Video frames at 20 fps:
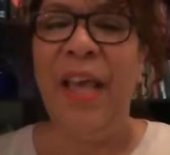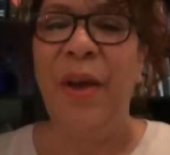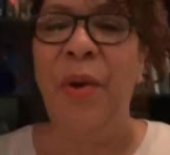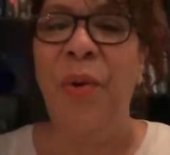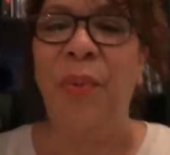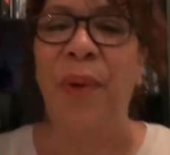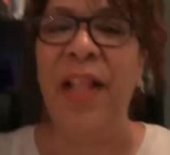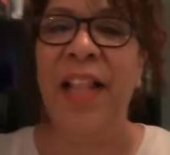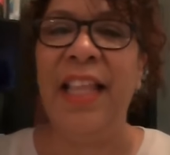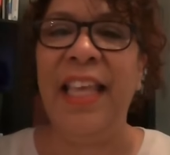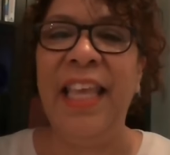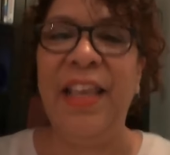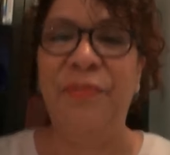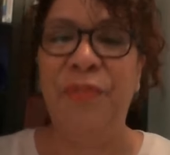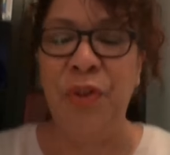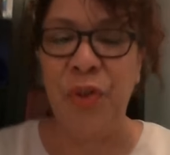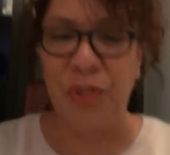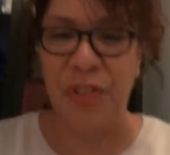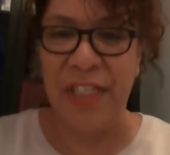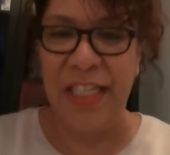Well,
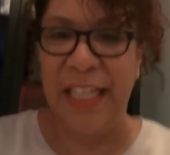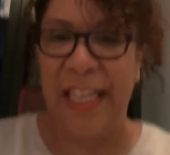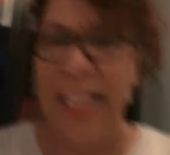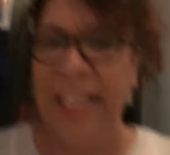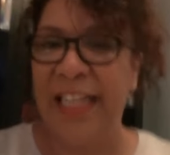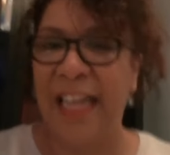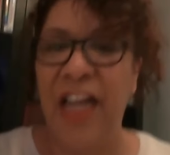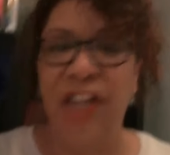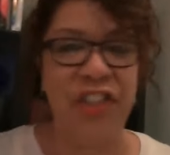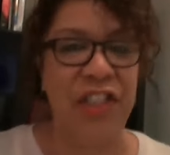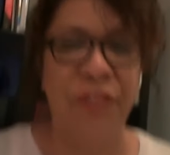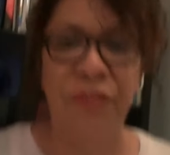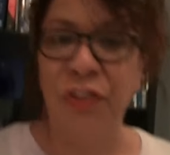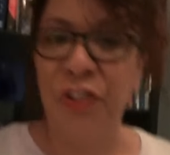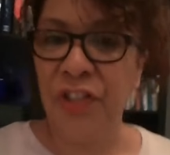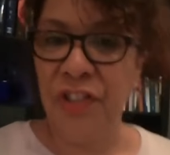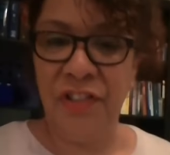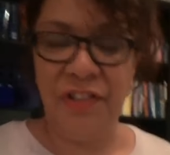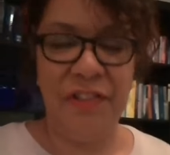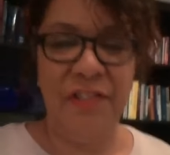if you see, there are
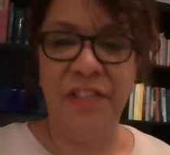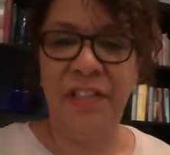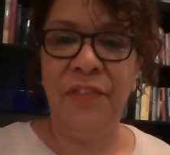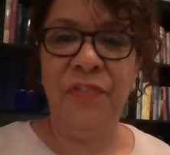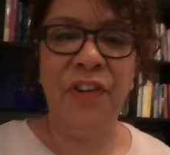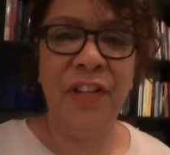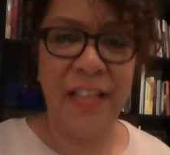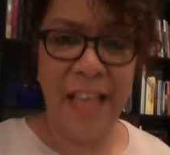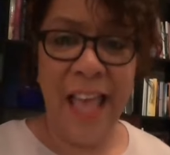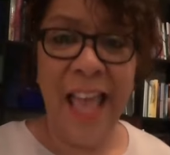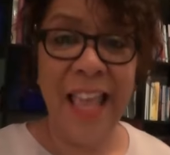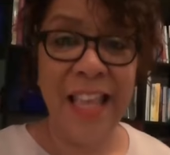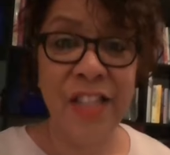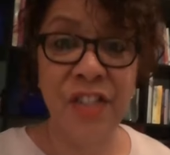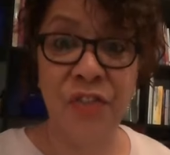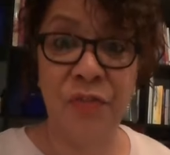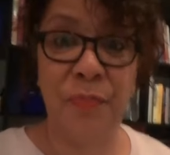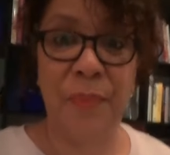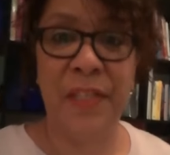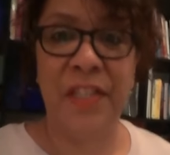different
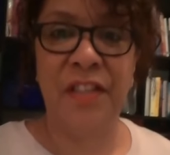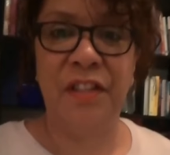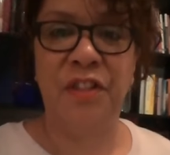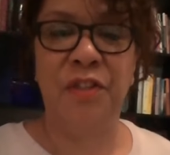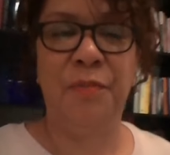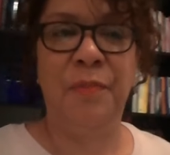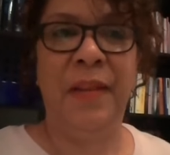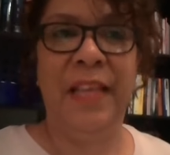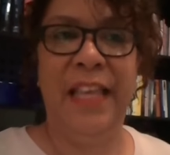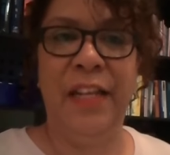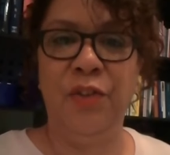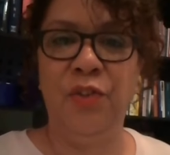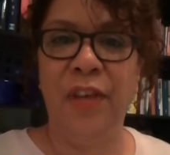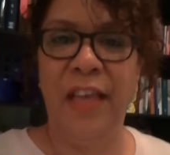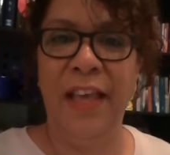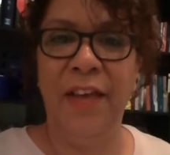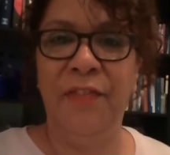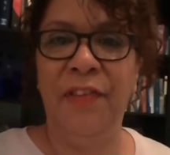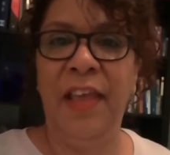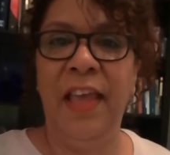kinds of business plan. You
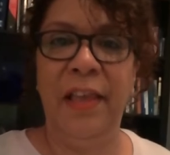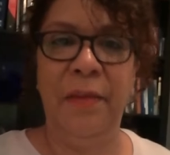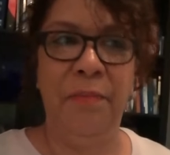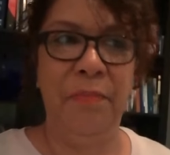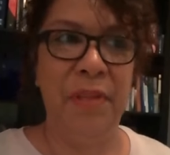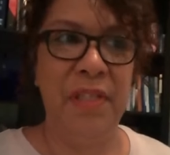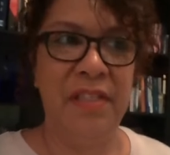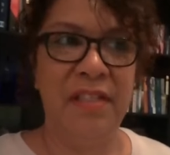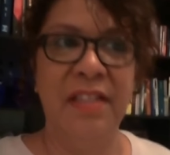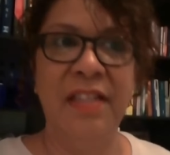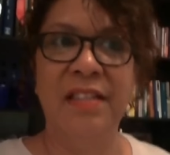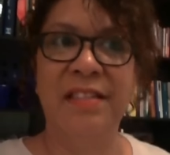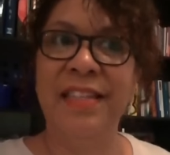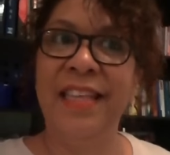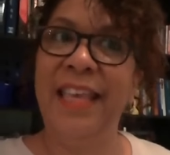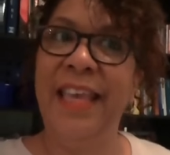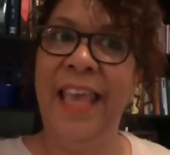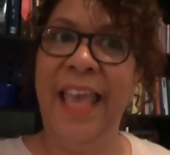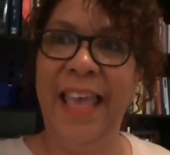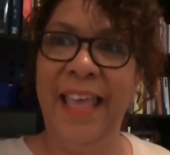have like business
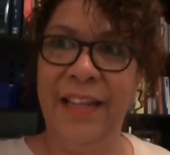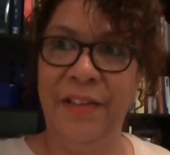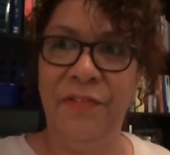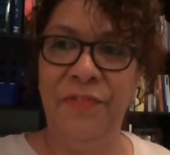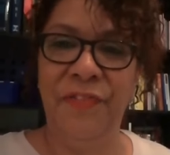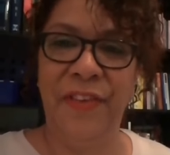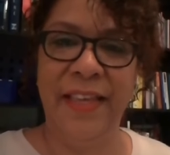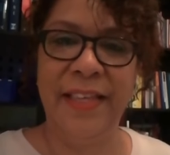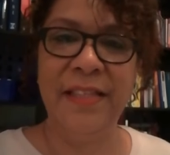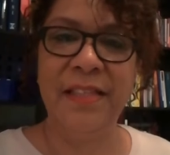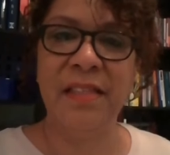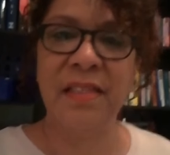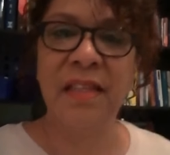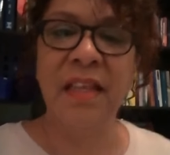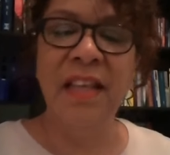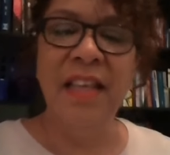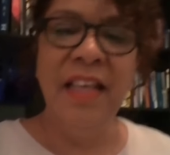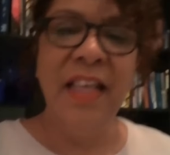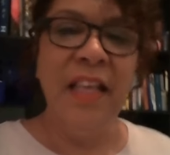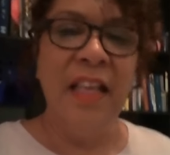canvas,
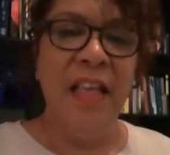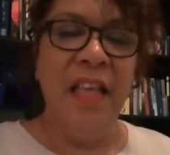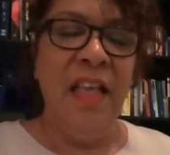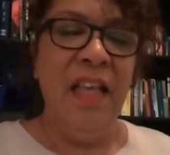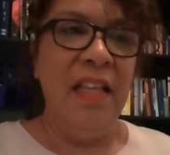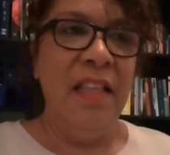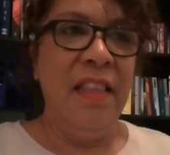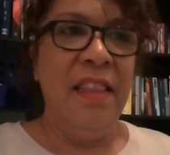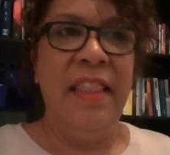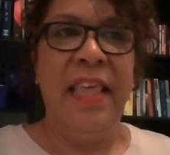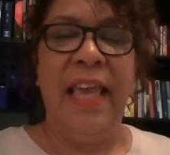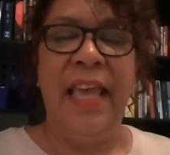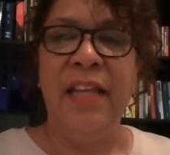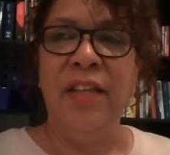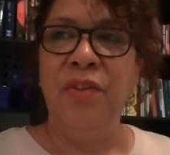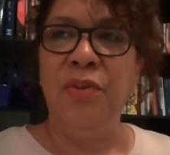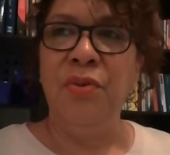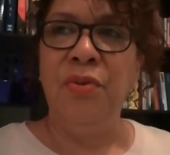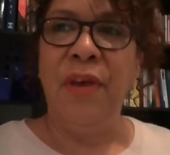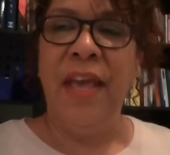
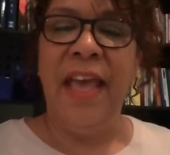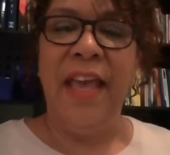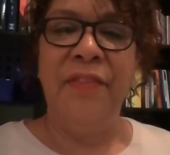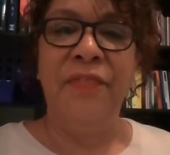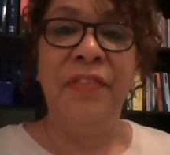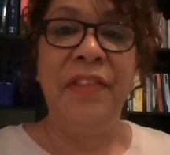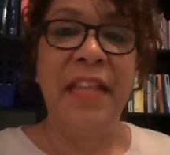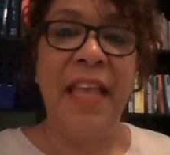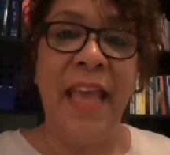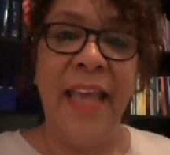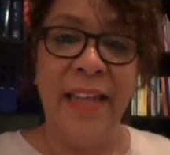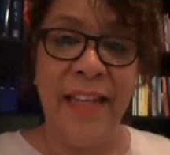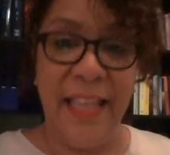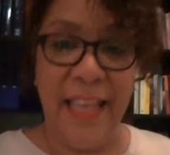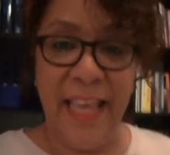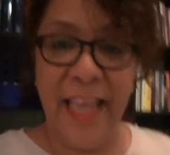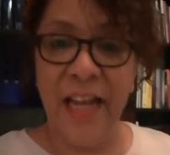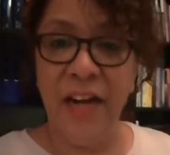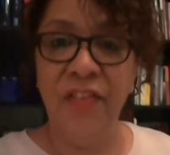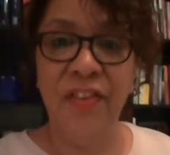then you have 9
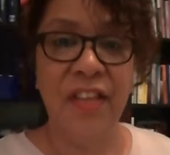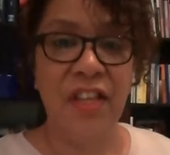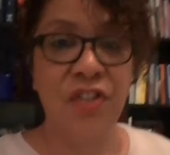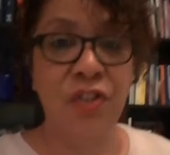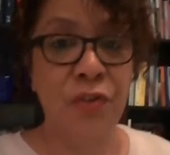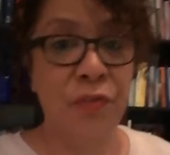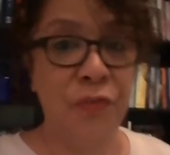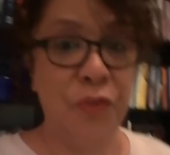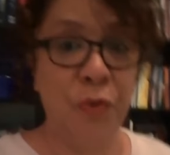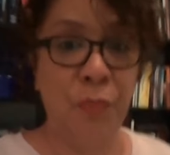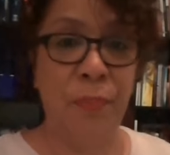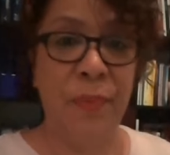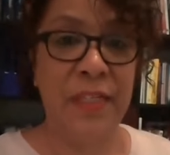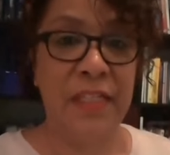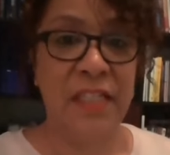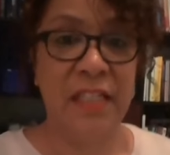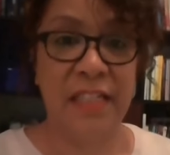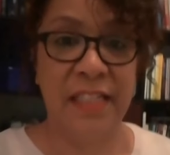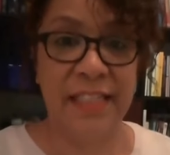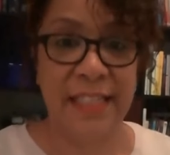areas of your
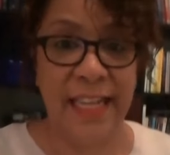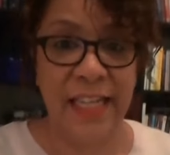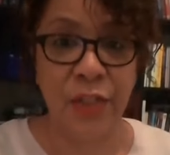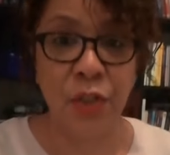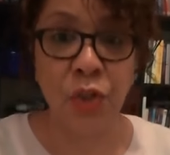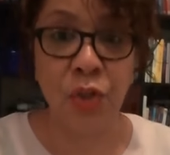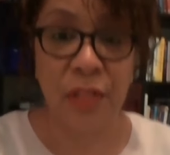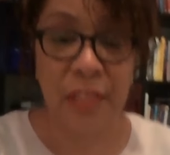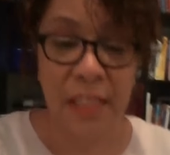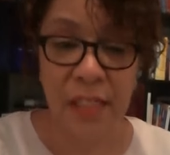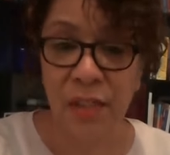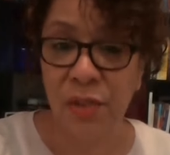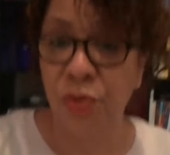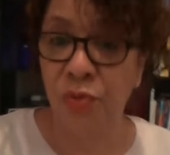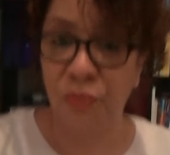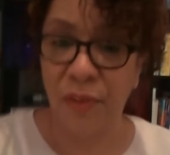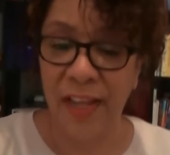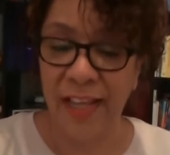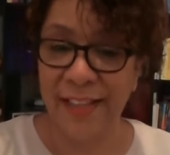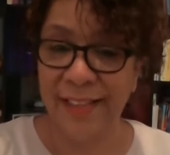business that you need to
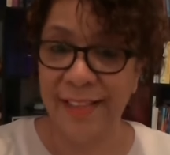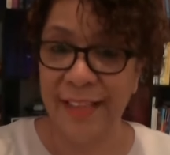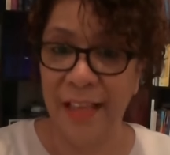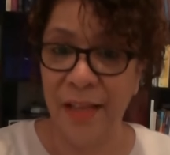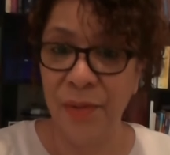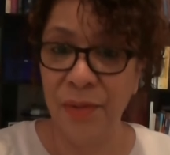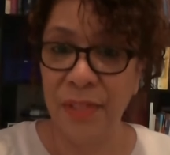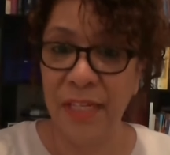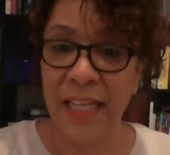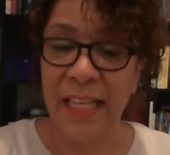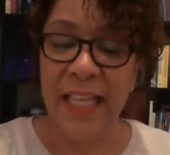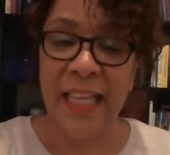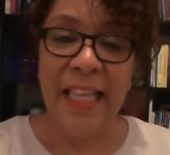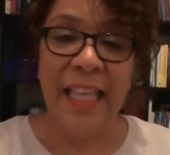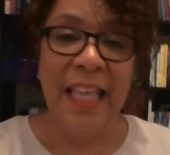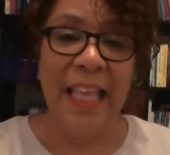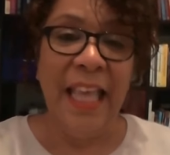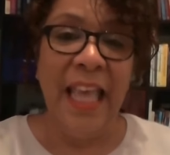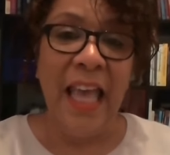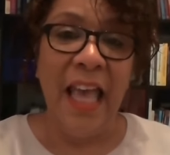write
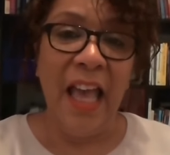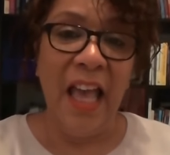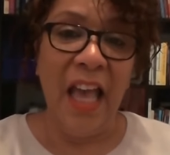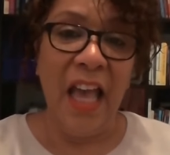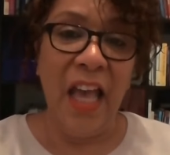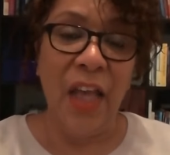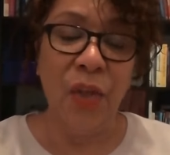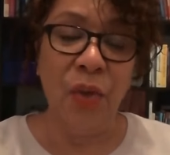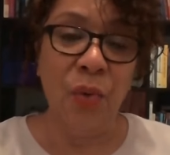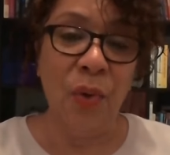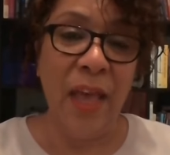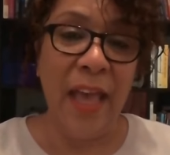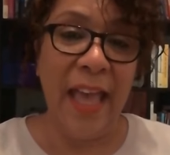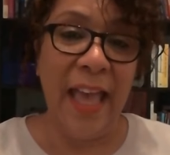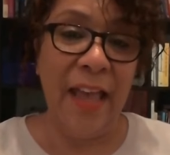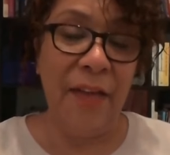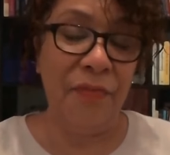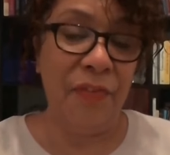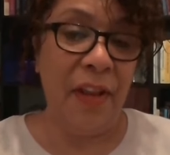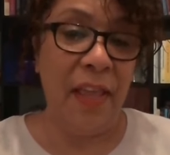down. You
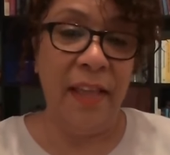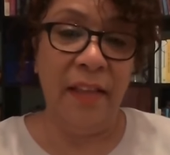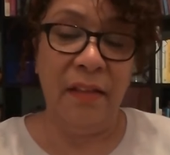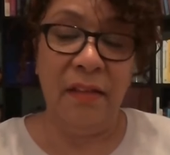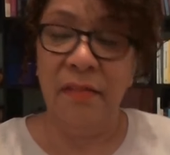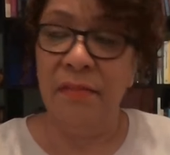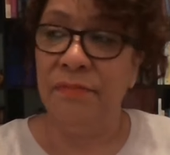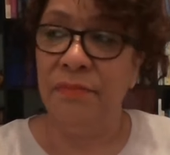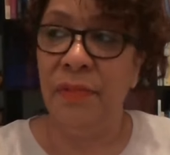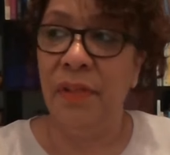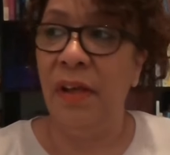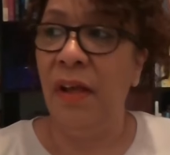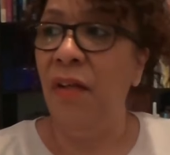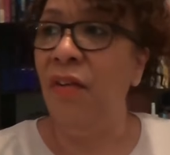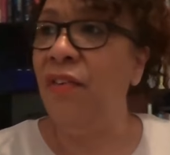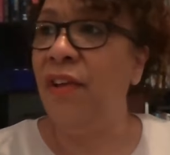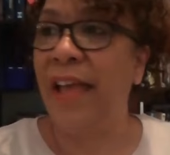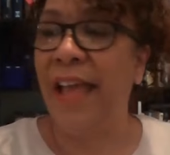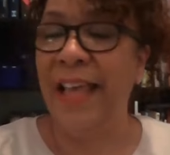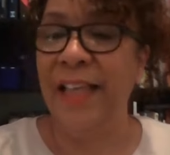have like
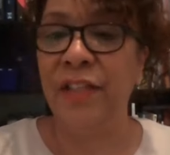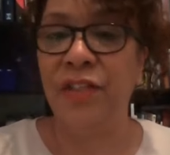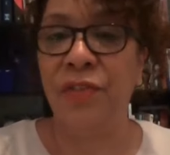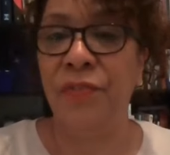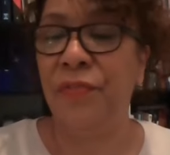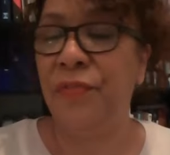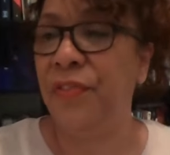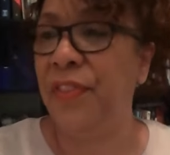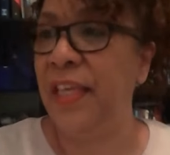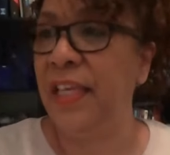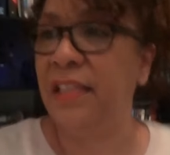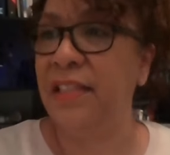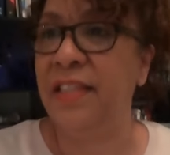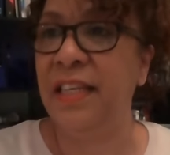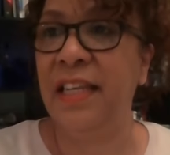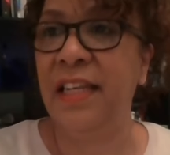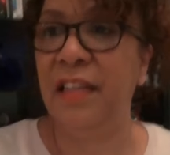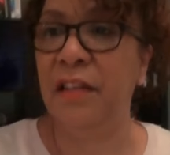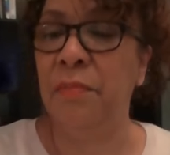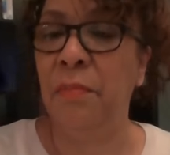all kinds of things
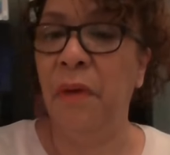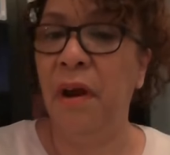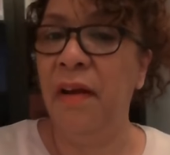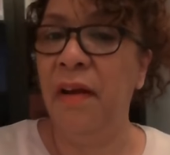in it.